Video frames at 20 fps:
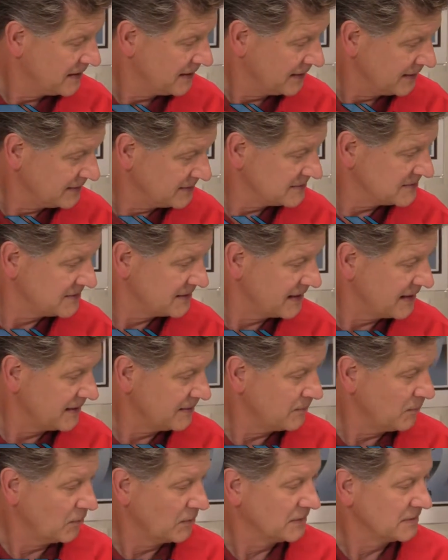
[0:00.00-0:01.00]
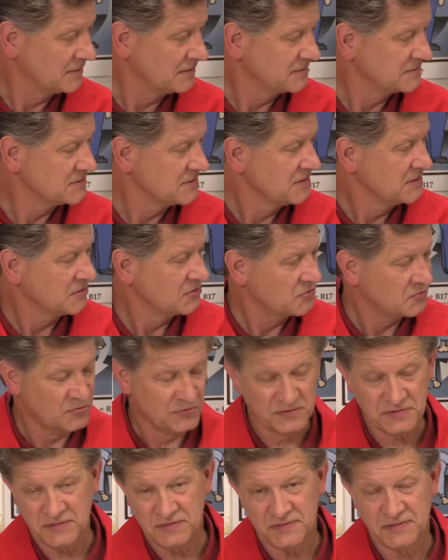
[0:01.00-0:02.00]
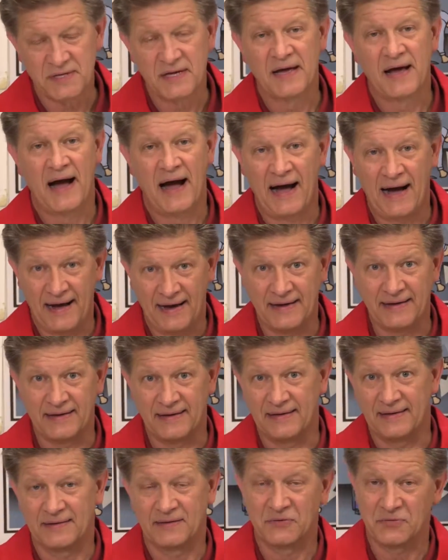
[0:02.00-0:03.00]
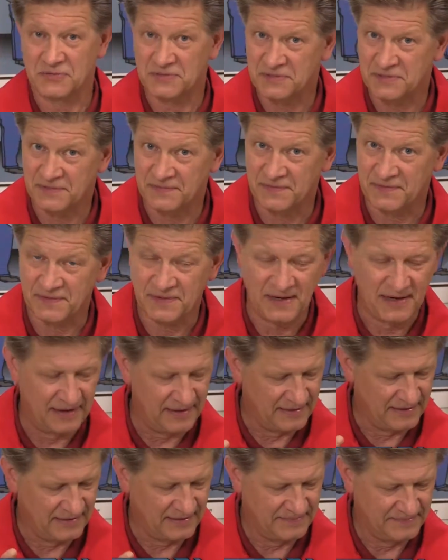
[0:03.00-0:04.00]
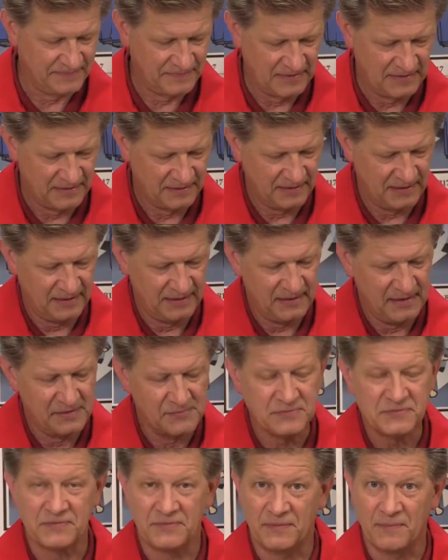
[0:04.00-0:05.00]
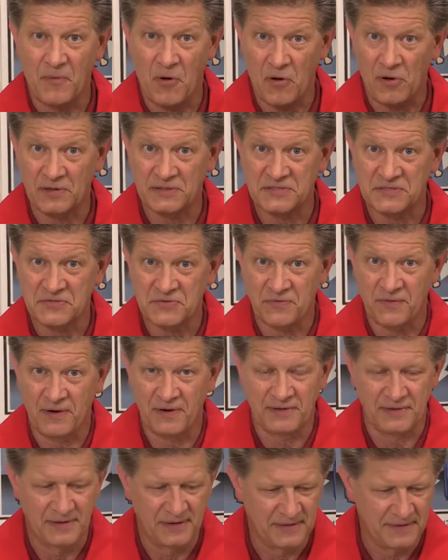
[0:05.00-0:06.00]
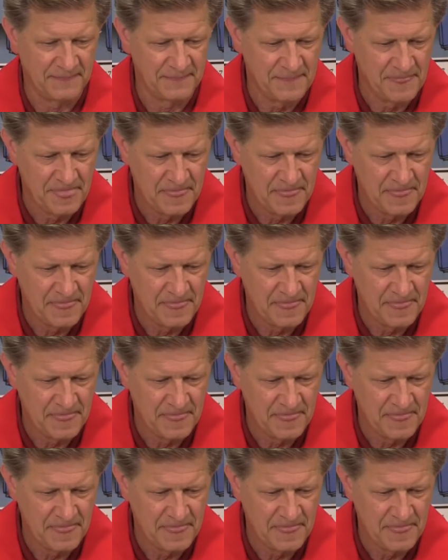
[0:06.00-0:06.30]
His name was Christopher Heyde. Okay, he was from Australia.